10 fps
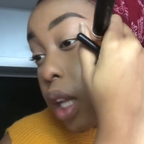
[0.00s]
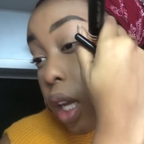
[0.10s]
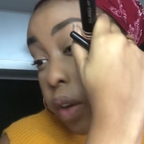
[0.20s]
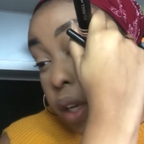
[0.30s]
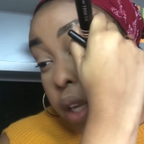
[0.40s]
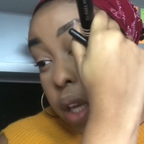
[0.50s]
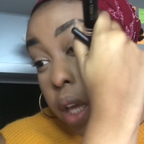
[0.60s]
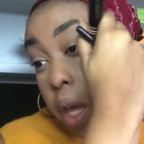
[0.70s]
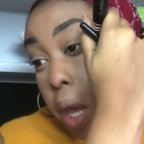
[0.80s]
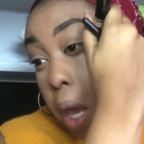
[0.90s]
line right there,
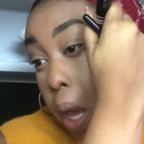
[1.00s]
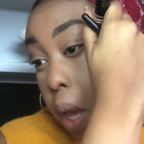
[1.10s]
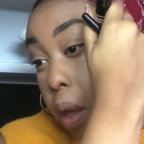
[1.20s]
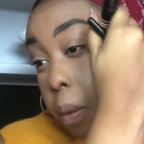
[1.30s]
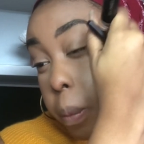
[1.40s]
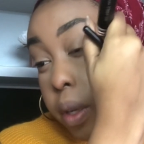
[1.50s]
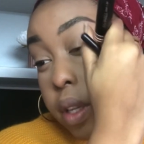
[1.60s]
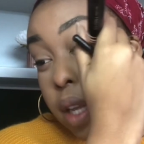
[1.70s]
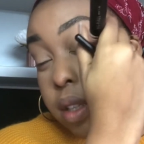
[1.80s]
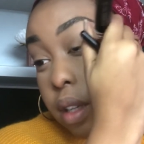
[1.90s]
but
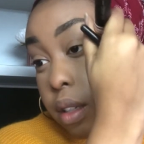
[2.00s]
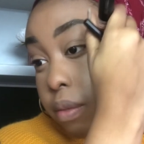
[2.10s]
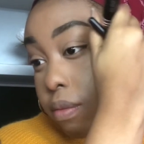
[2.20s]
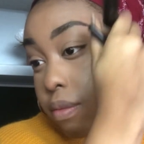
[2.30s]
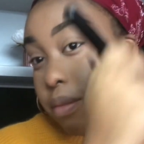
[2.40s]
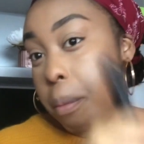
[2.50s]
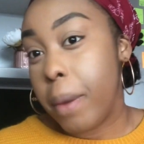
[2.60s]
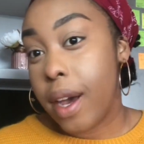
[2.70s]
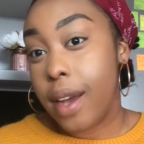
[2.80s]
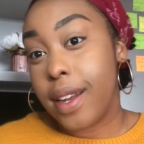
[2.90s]
that's
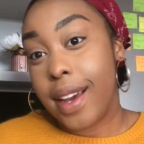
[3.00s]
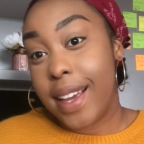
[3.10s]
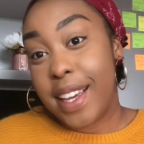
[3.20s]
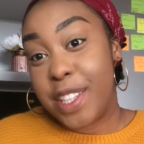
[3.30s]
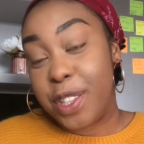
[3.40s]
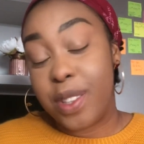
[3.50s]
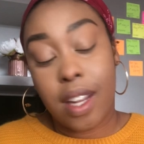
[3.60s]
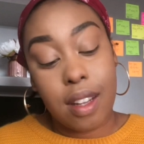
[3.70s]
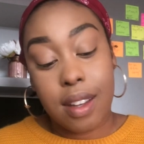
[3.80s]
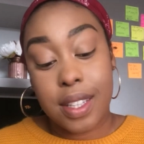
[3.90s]
my under eye issue,
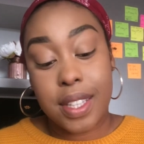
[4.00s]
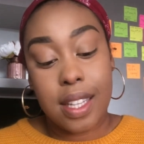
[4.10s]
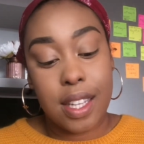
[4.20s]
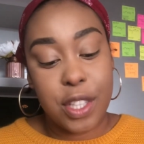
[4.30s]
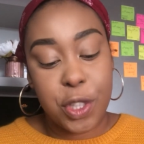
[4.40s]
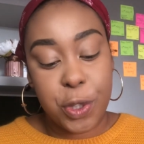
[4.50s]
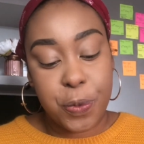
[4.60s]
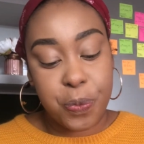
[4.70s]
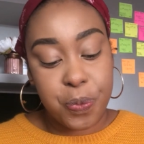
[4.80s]
not a concealer issue.